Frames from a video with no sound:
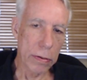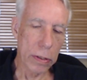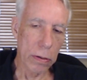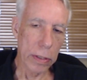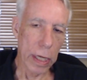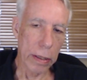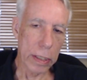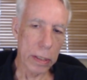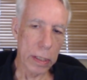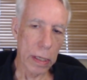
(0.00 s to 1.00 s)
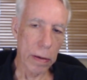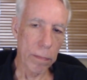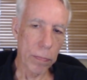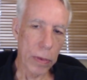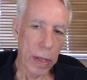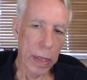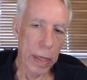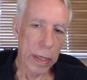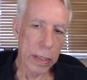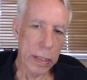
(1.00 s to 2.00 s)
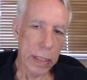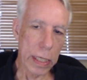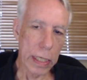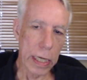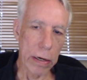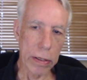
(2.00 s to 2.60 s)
So yeah, let's extend here.